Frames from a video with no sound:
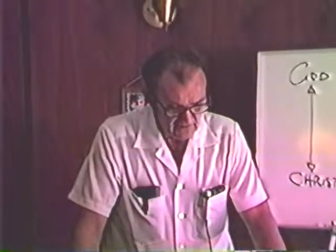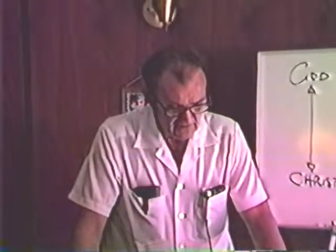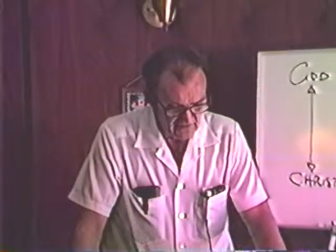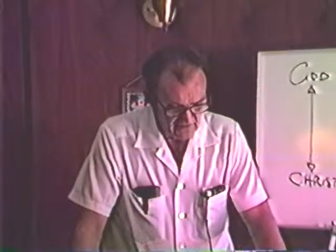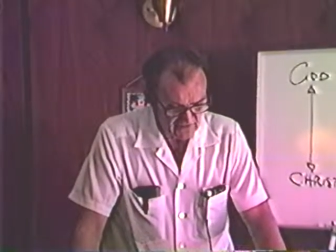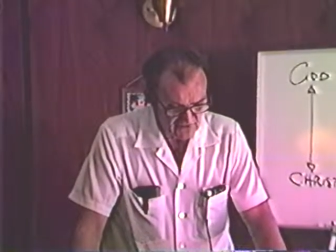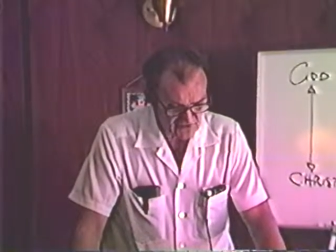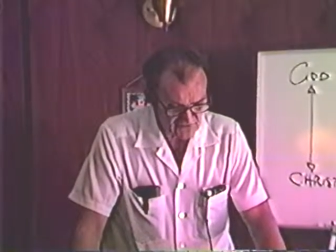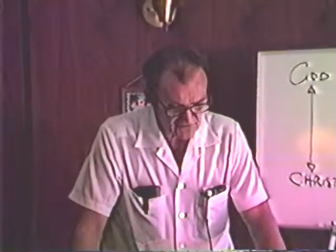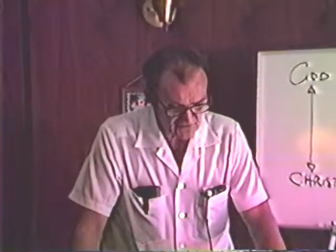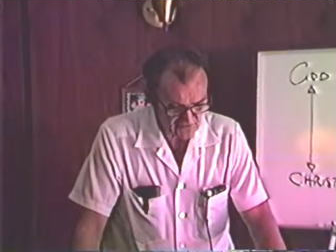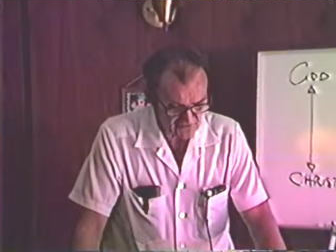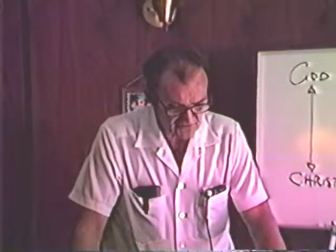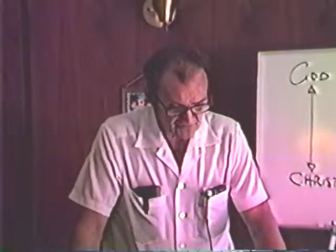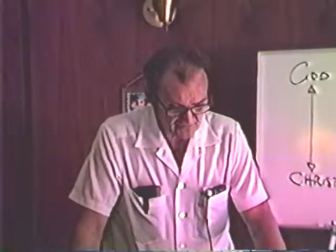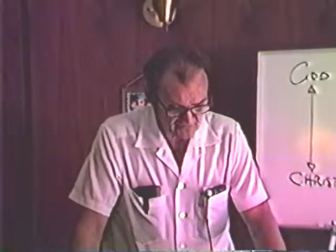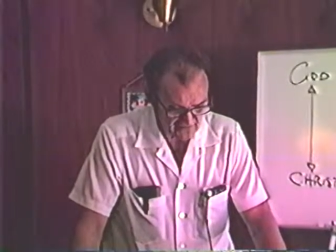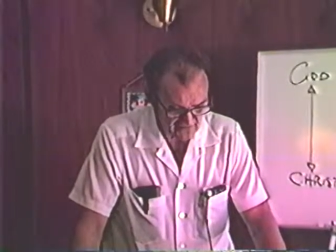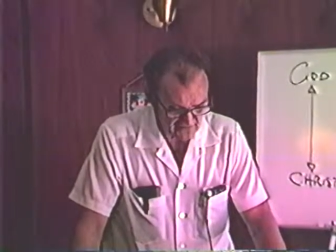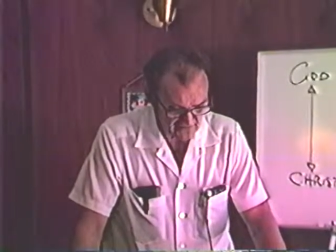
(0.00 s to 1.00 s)
His strict
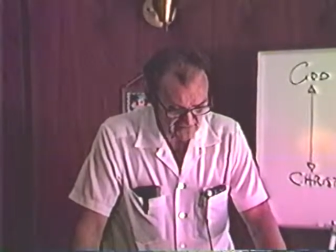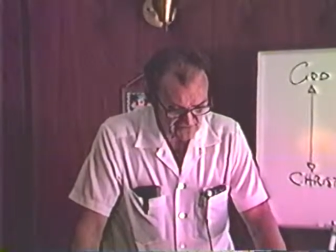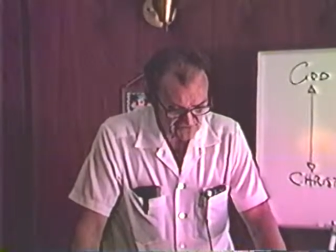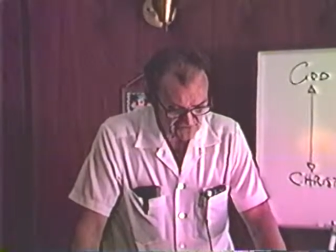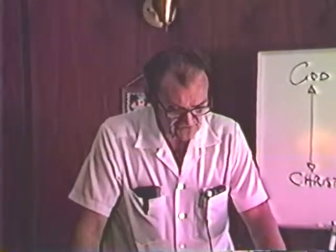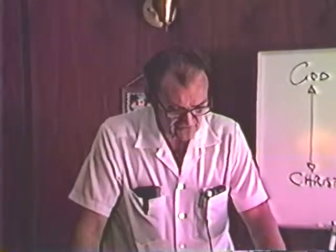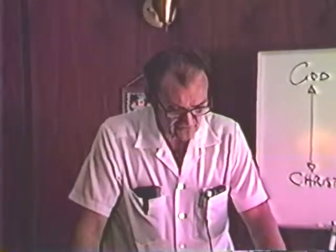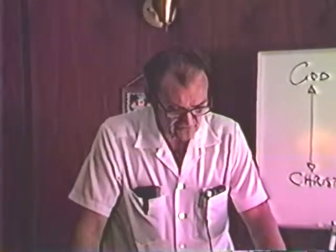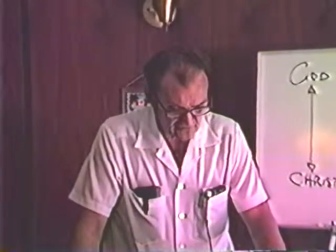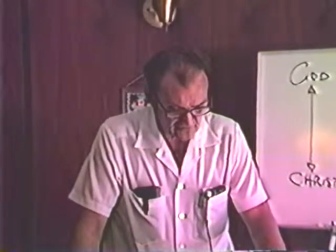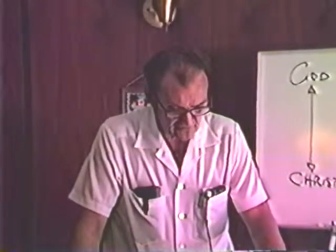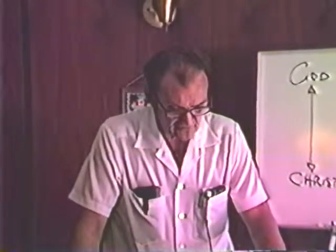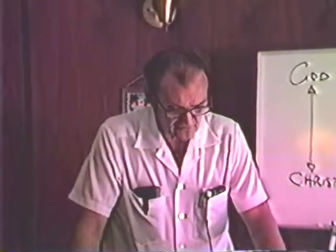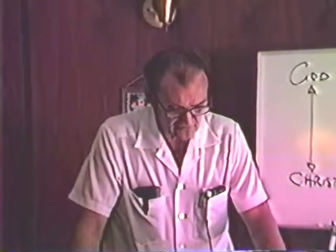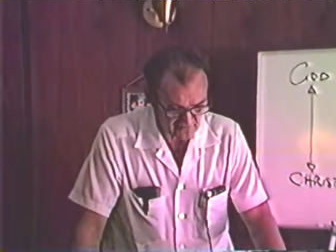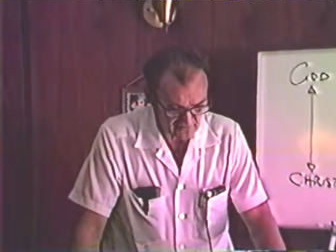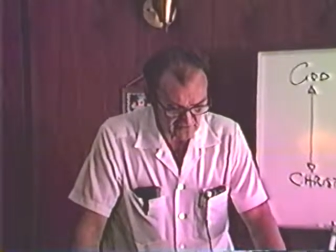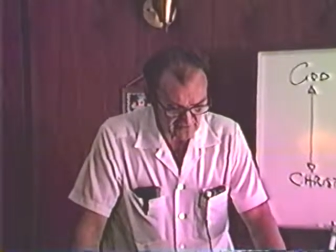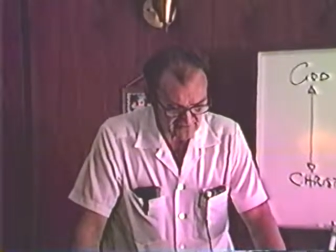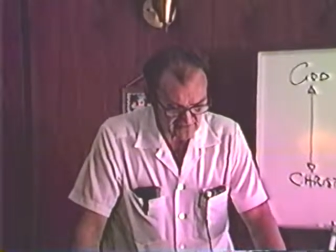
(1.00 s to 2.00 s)
obedience to the law
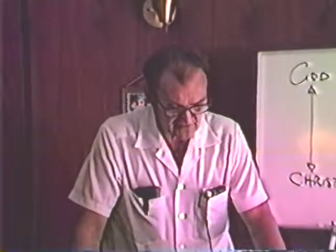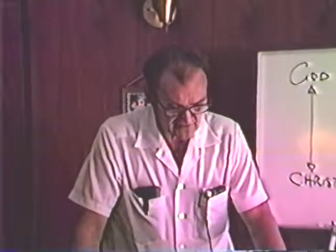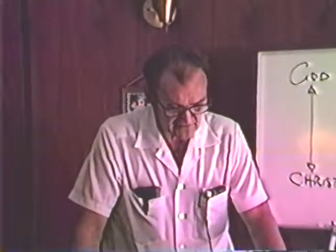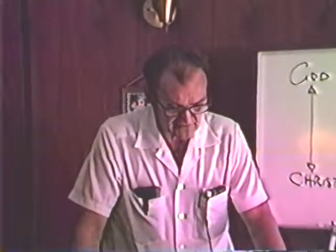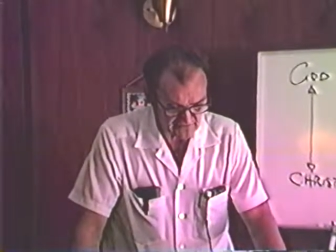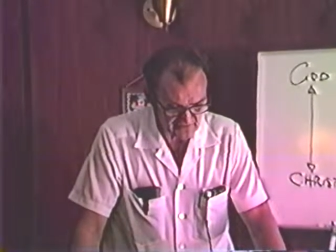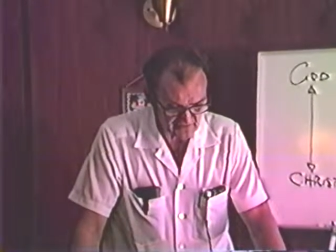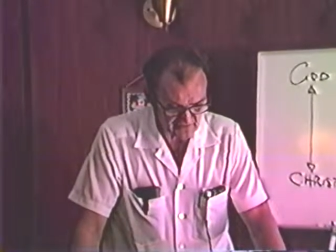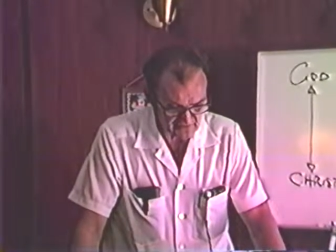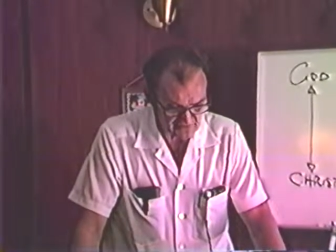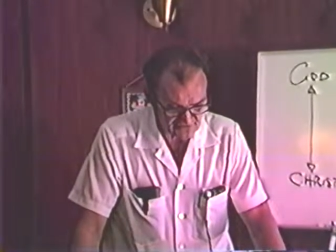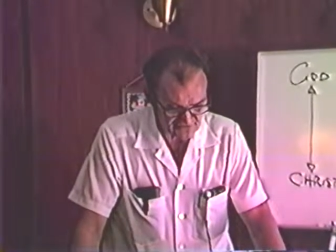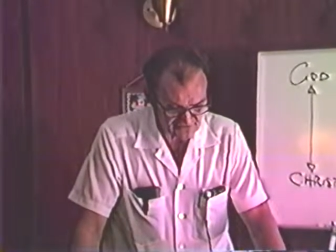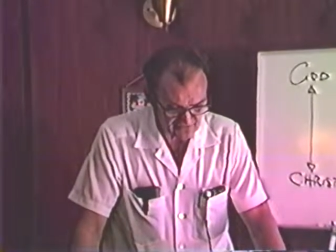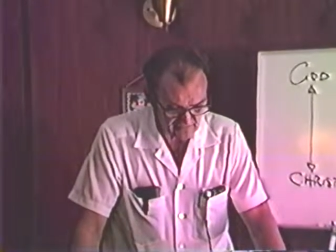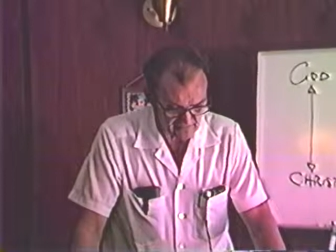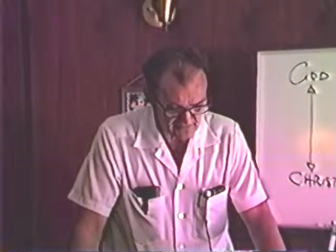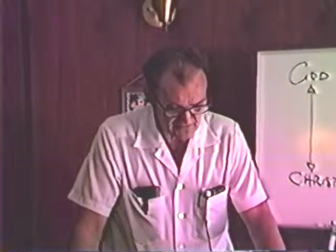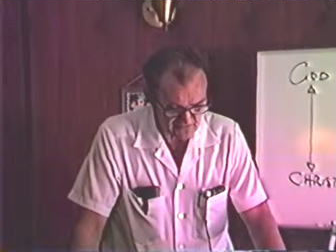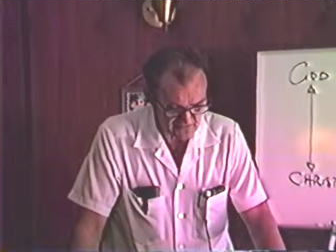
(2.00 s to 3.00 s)
of God they condemned as
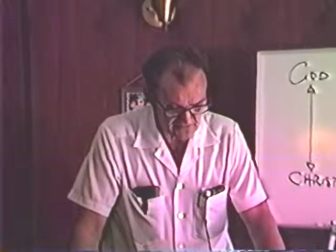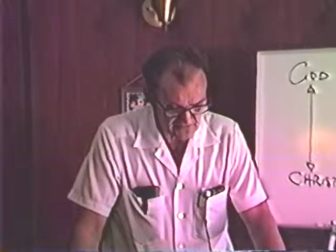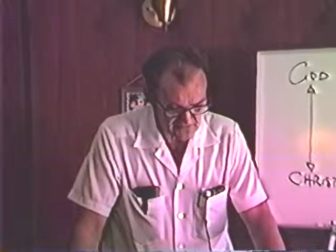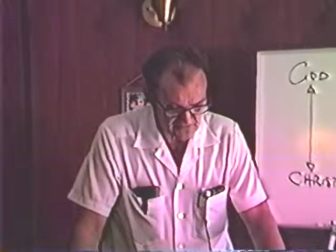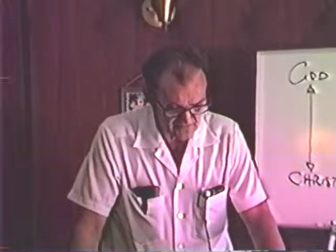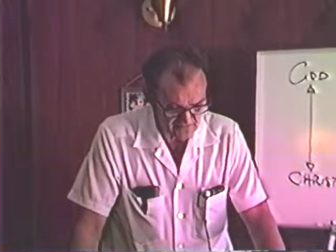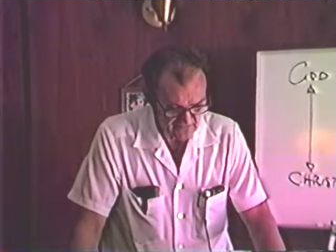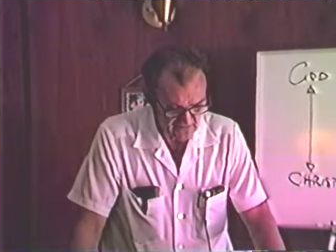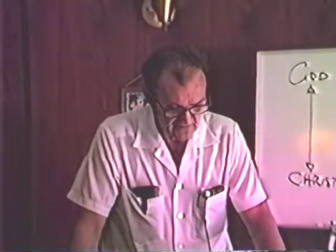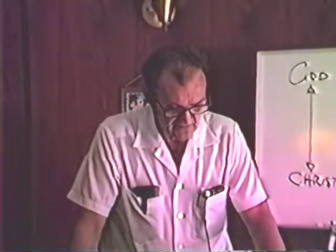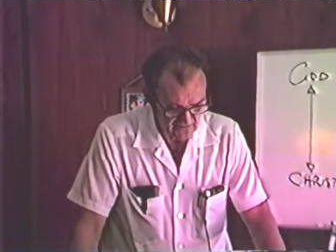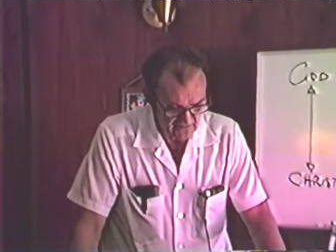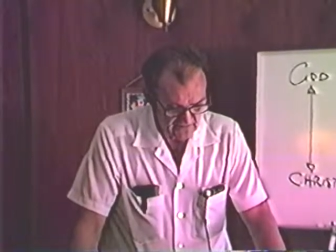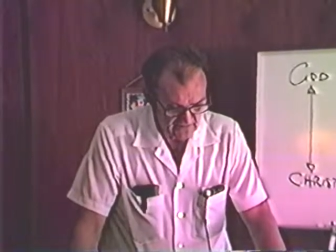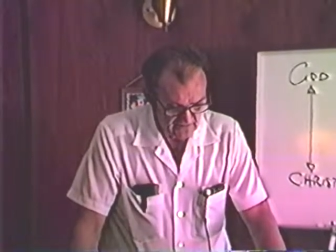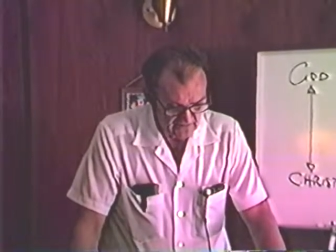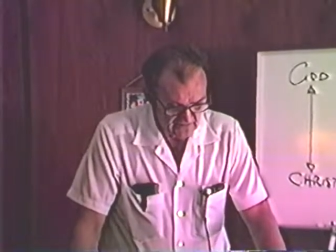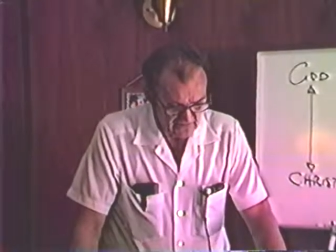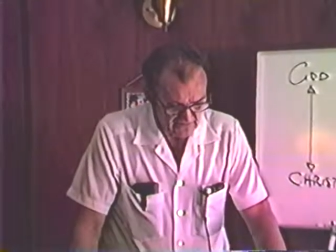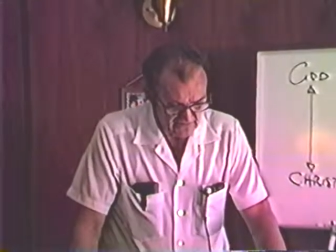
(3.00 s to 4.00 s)
stubbornness.
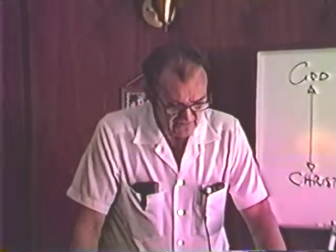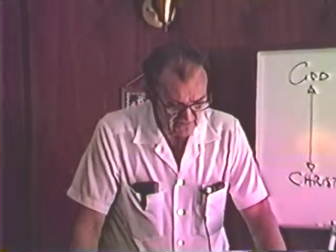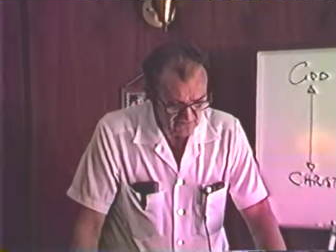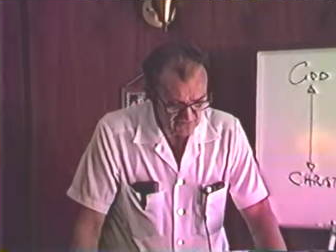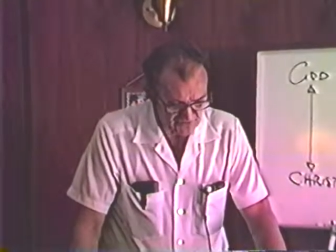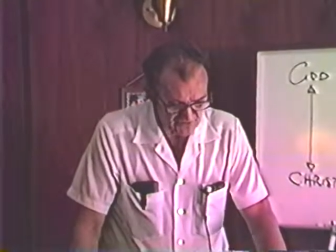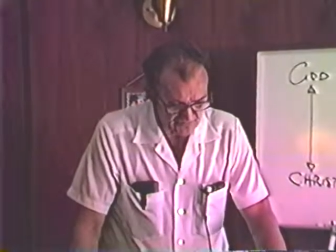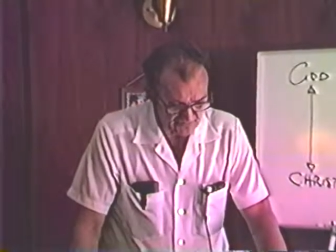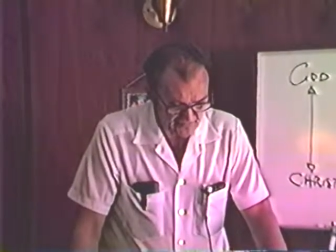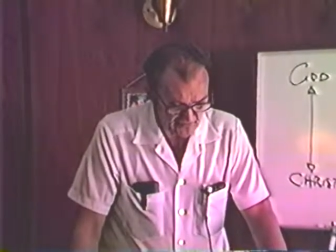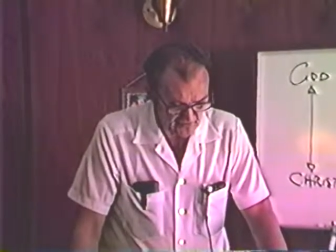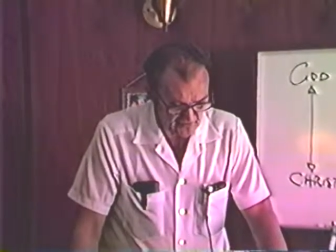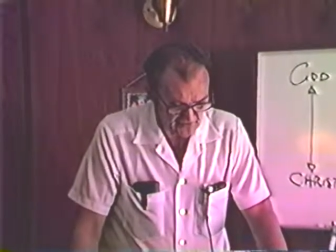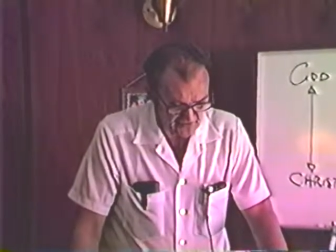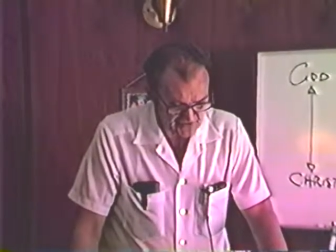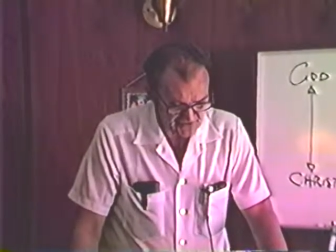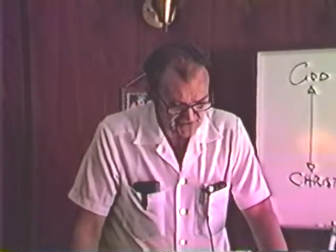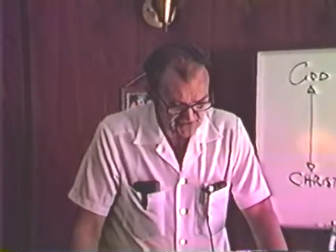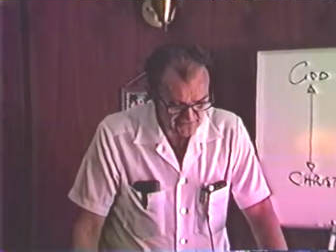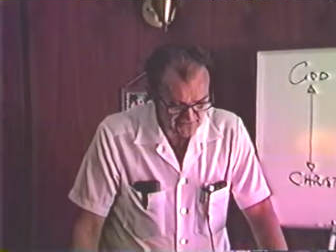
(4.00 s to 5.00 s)
They were
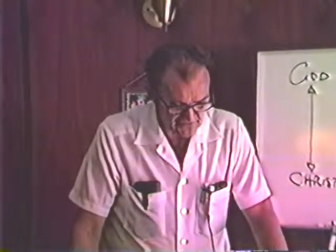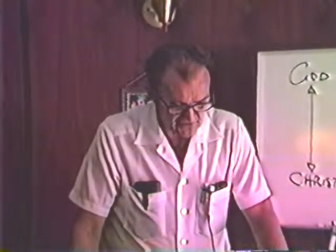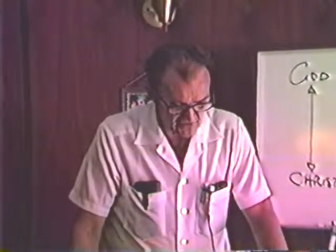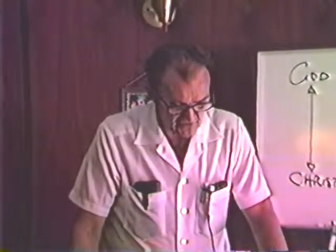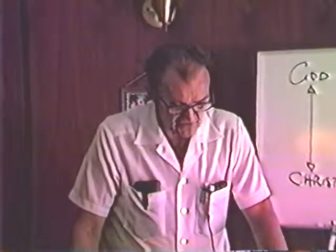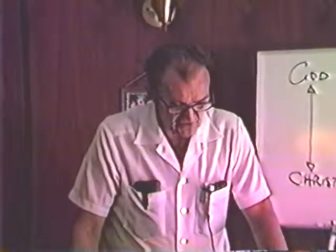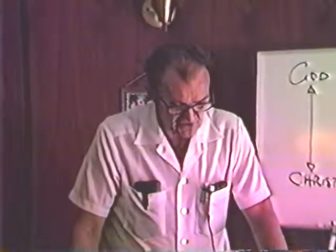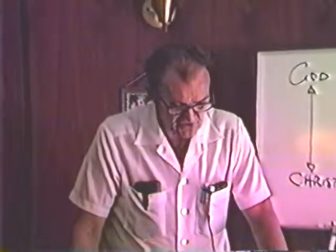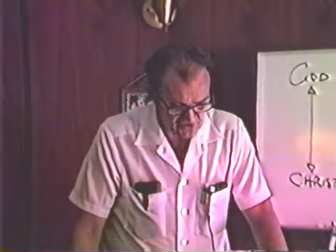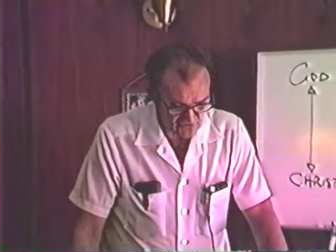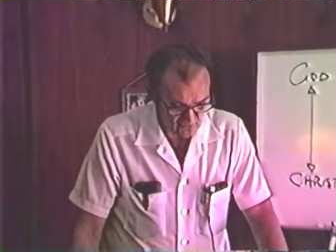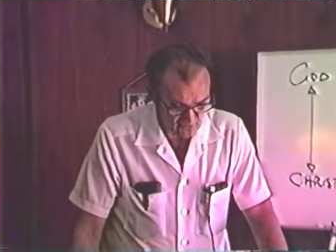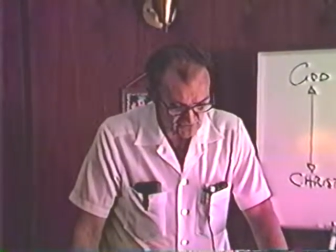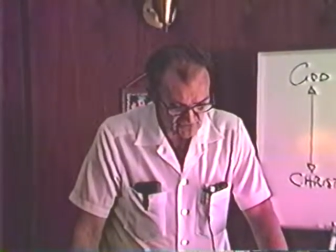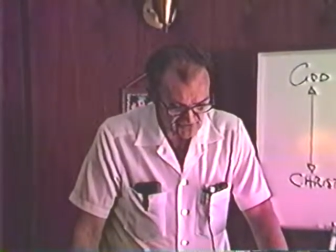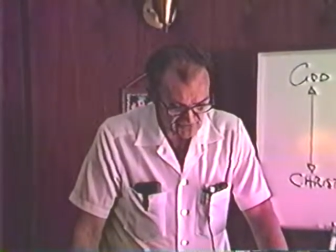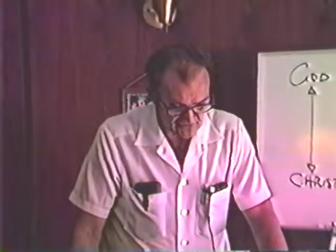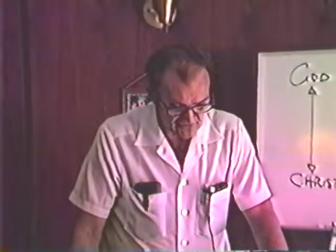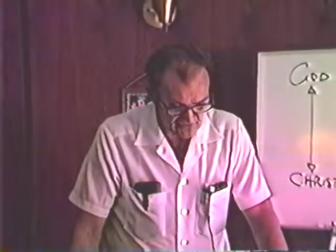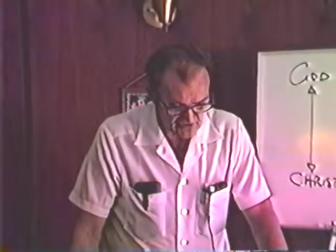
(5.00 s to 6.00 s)
surprised at the knowledge and
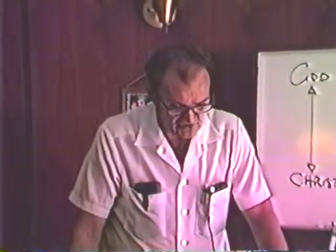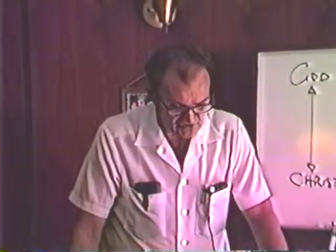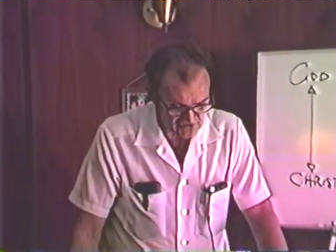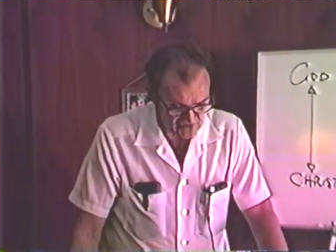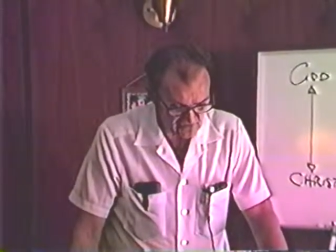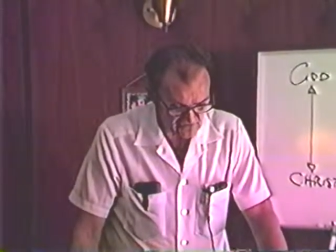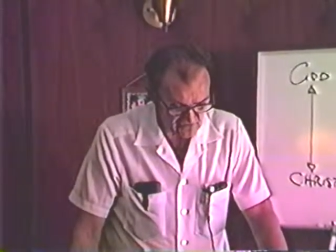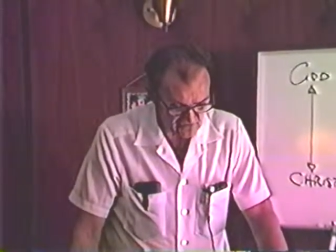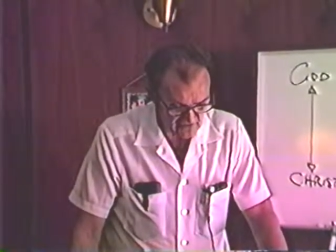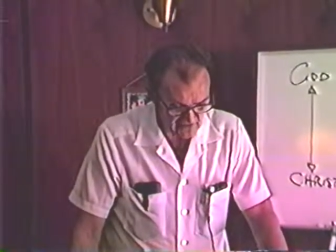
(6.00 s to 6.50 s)
wisdom he showed in